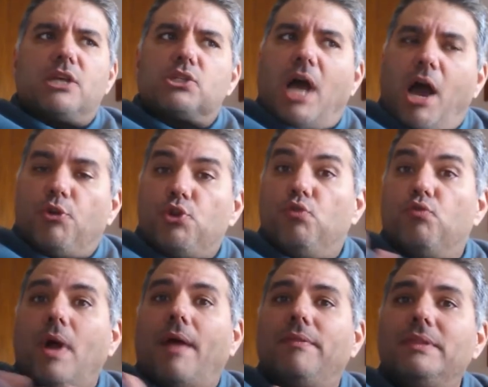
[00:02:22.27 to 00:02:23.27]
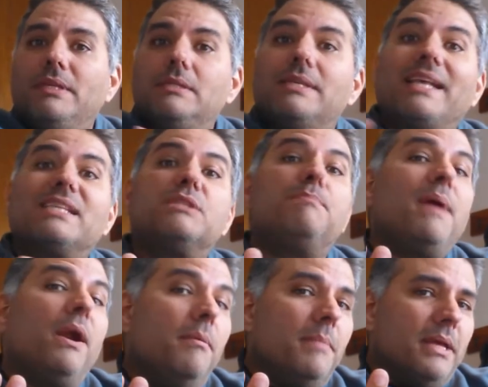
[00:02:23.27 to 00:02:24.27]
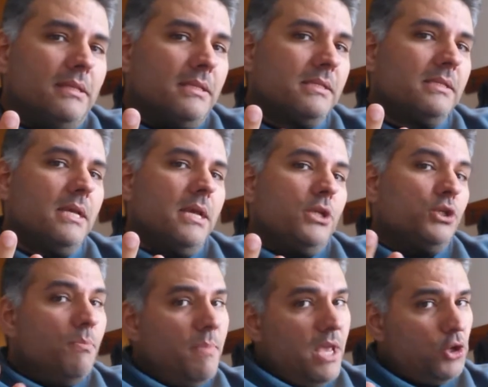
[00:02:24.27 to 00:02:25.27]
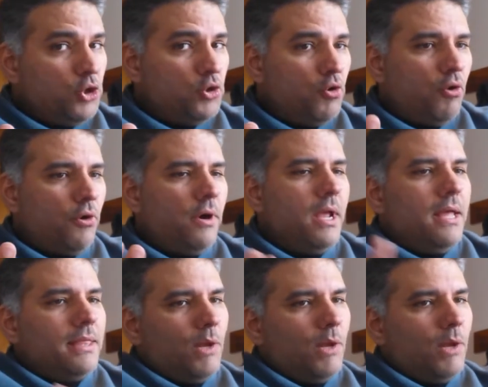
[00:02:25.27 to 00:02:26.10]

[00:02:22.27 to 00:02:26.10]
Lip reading: So how do you run these experiments to make sure